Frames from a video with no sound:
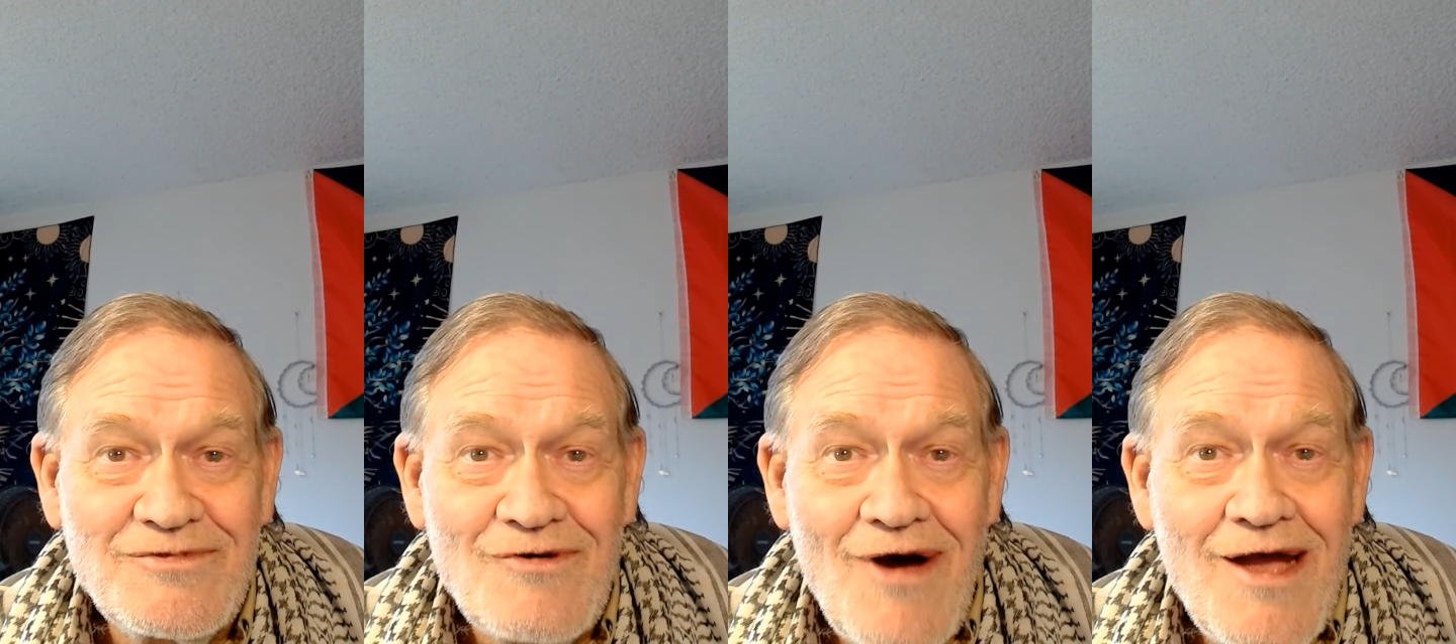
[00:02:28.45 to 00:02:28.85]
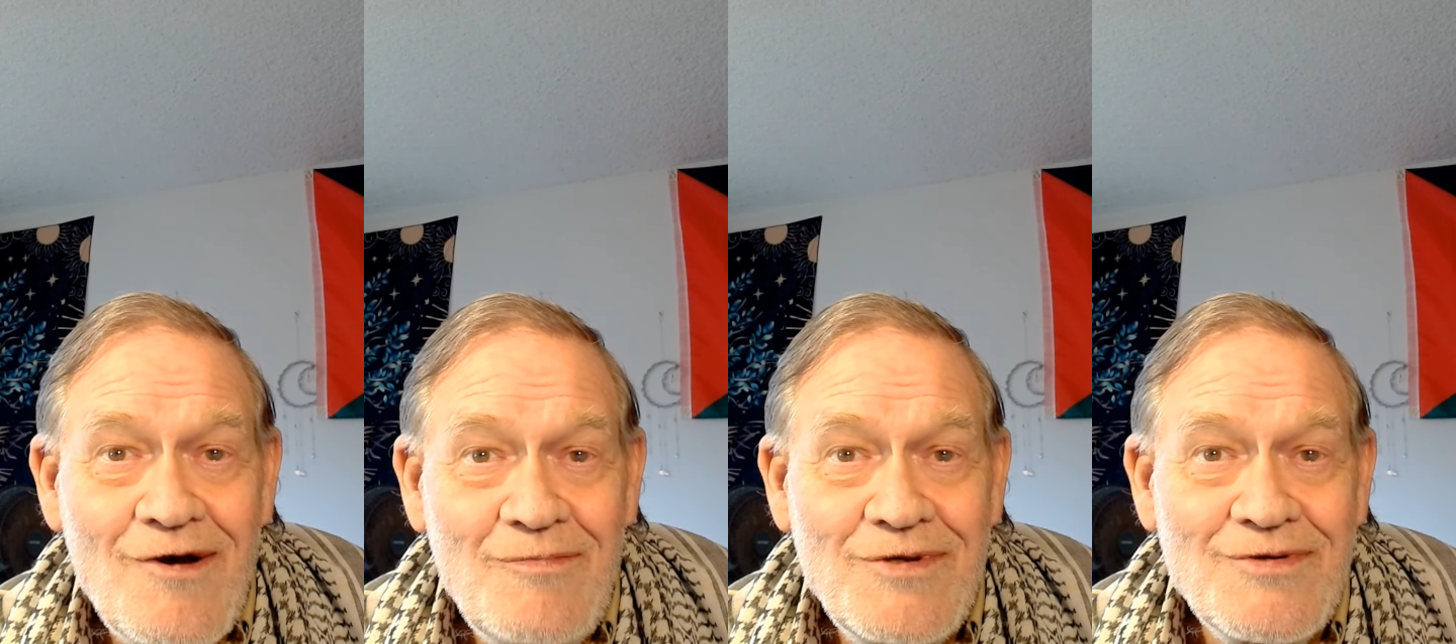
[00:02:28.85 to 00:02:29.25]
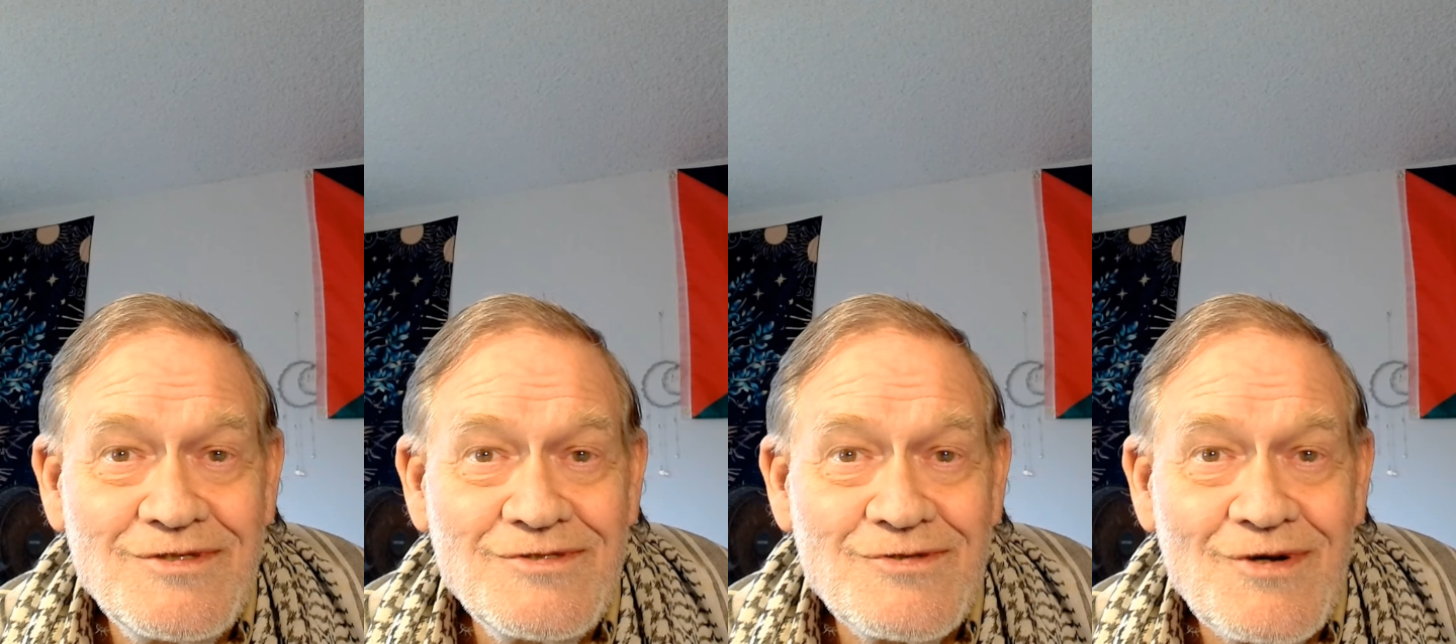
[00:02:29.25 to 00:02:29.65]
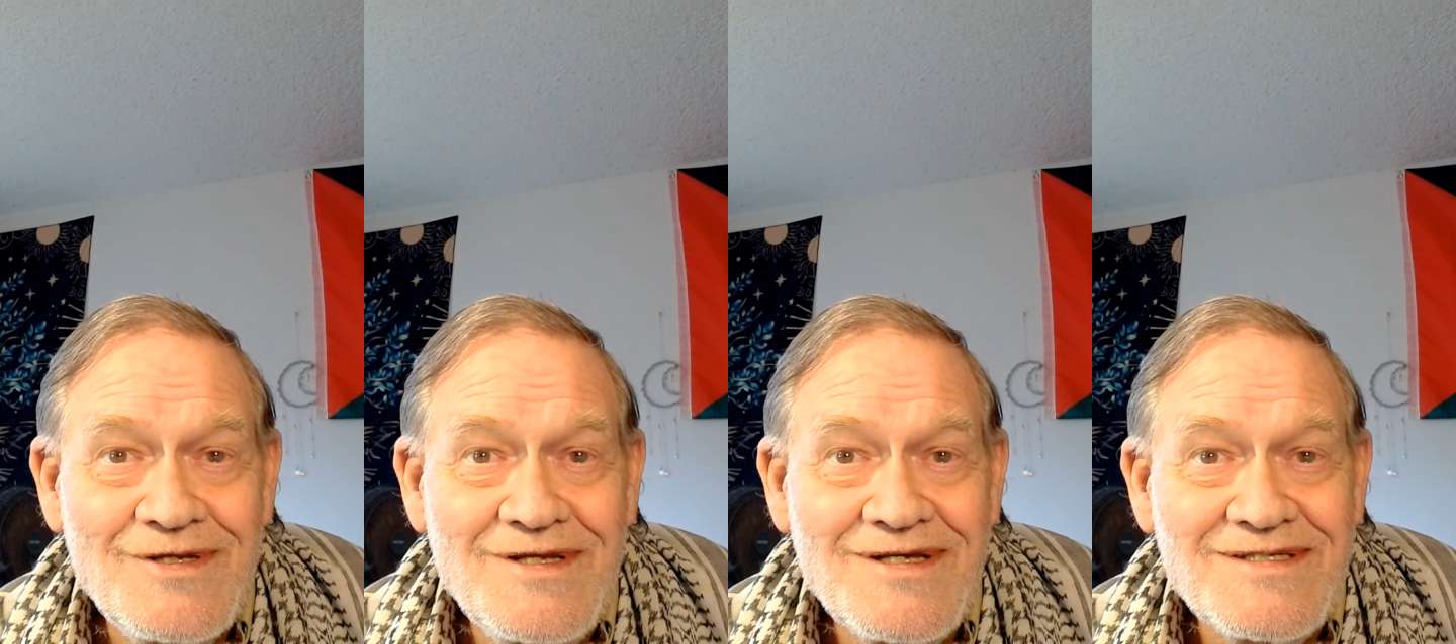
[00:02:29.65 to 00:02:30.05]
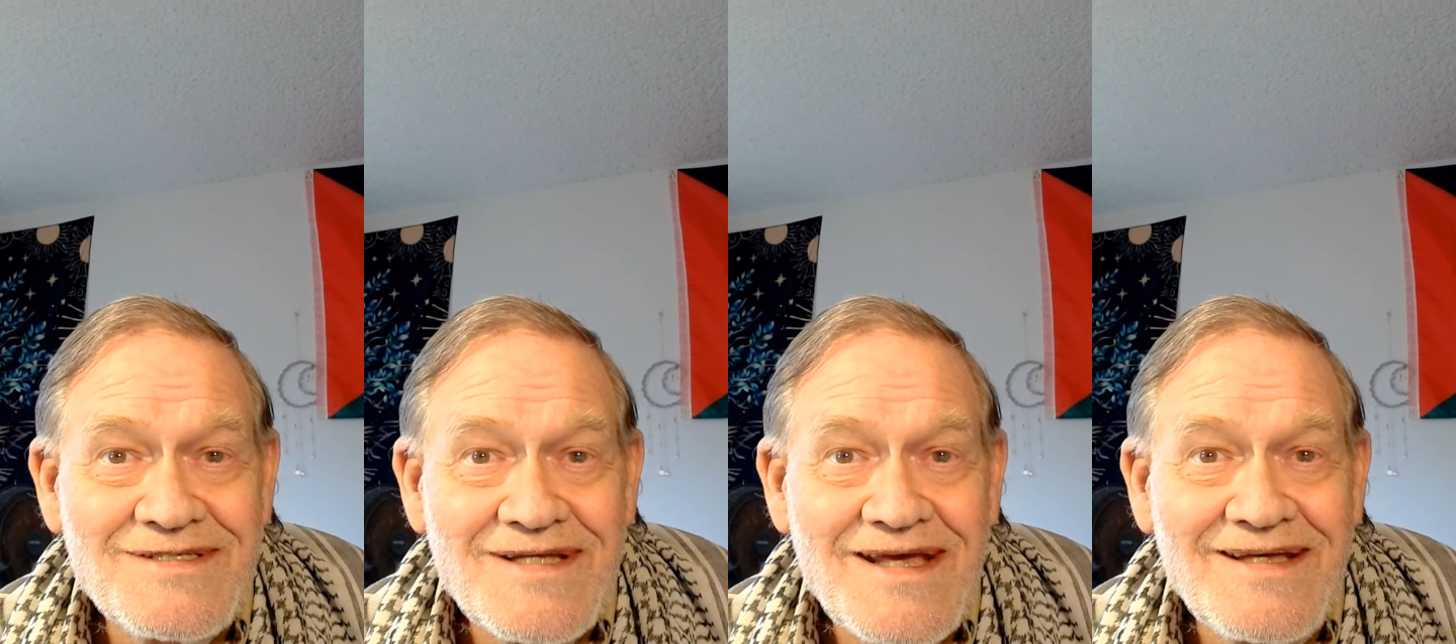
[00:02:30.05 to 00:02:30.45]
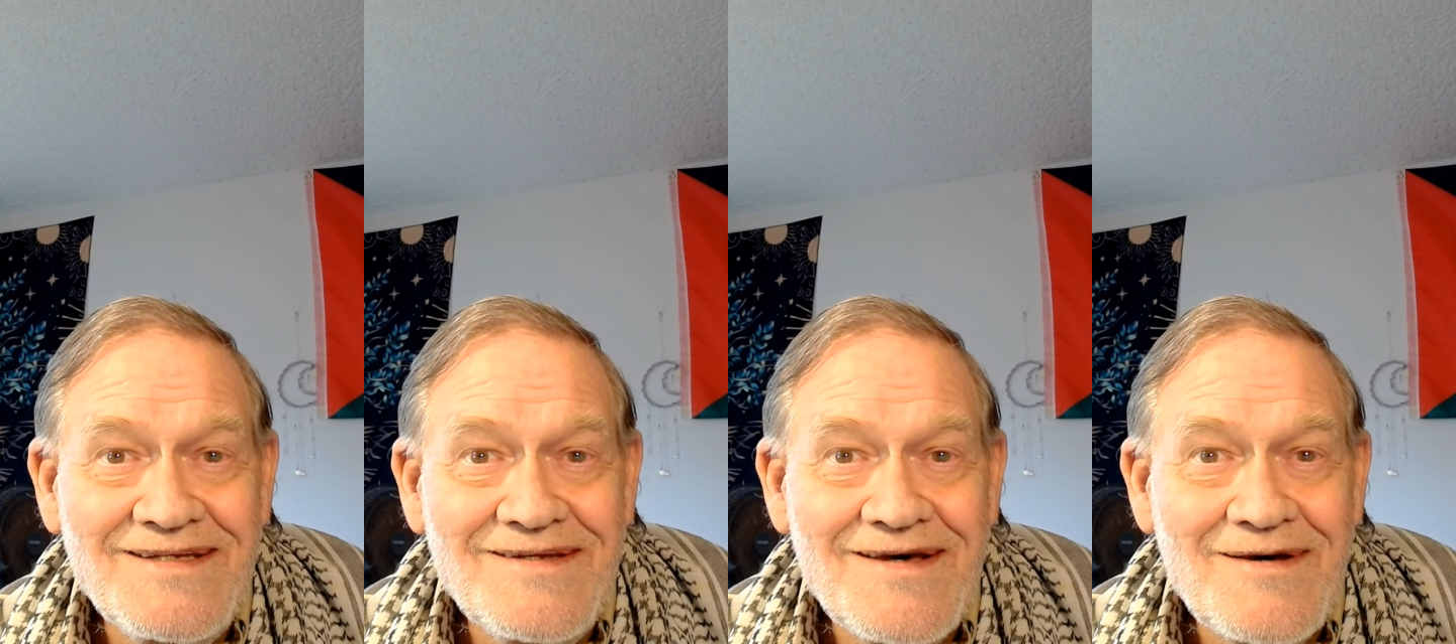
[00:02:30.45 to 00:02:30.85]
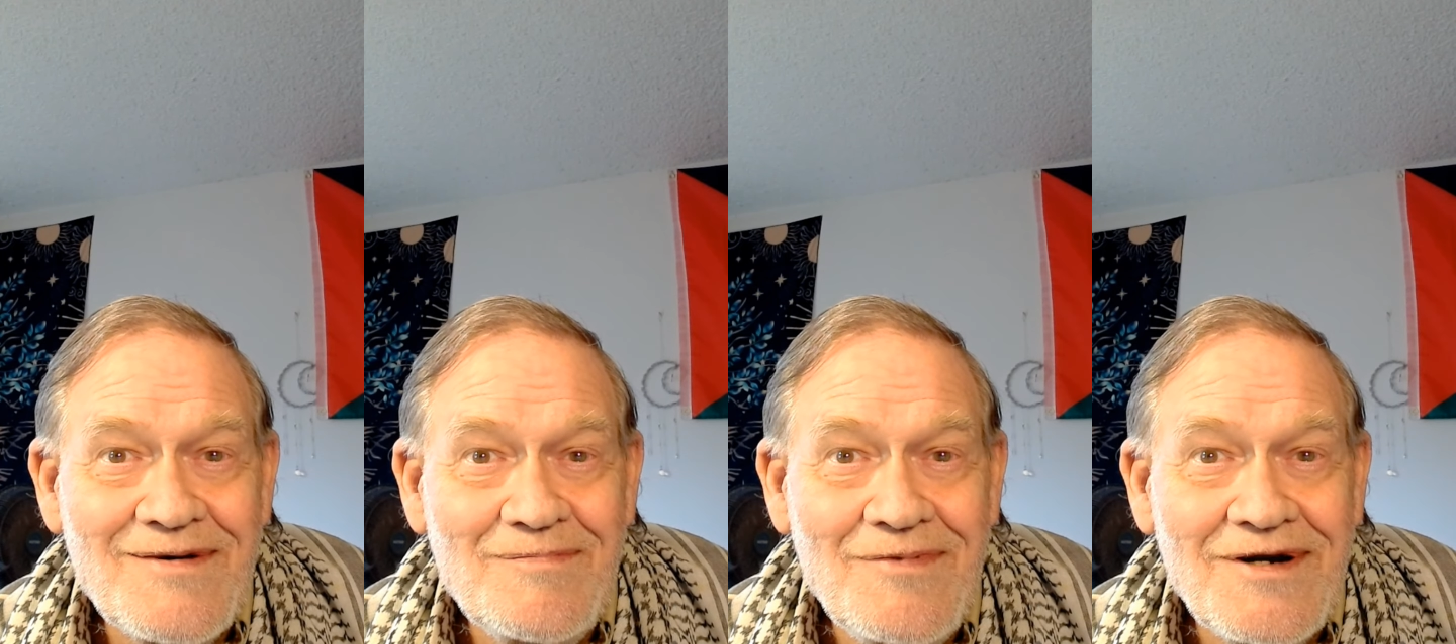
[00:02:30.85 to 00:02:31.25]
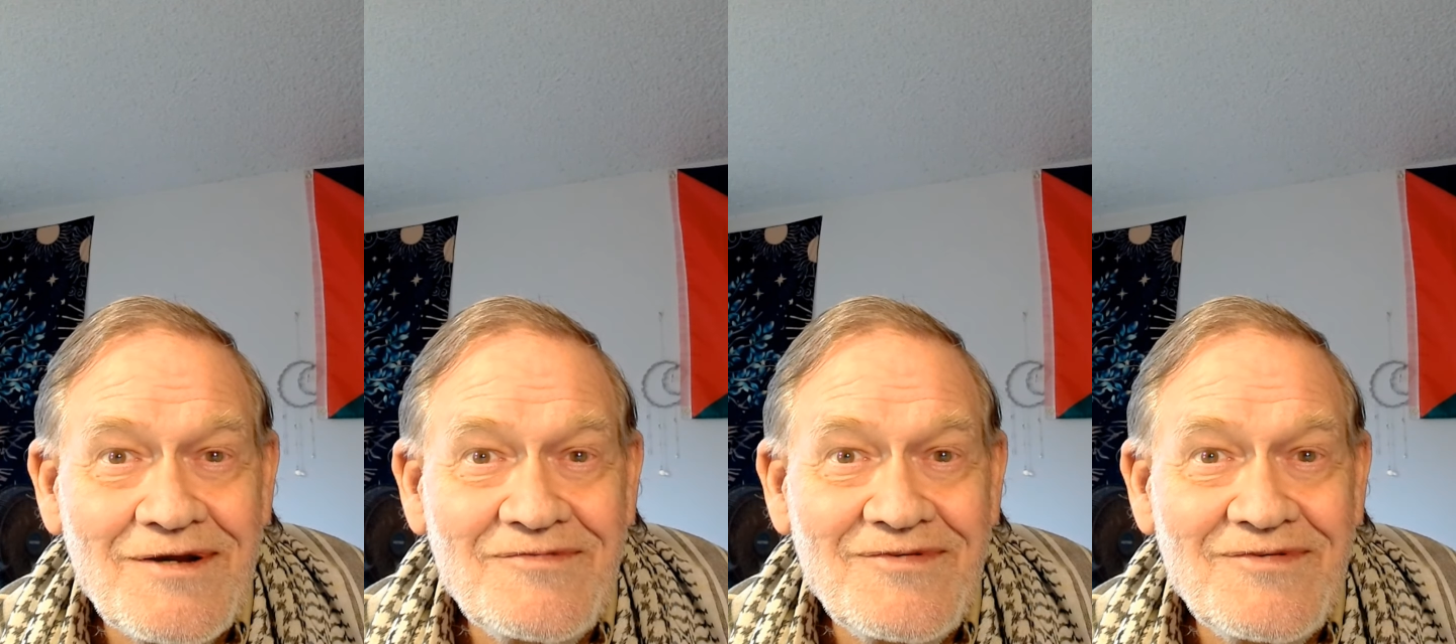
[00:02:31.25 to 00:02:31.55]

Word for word: So I hope you enjoyed this and um, bring a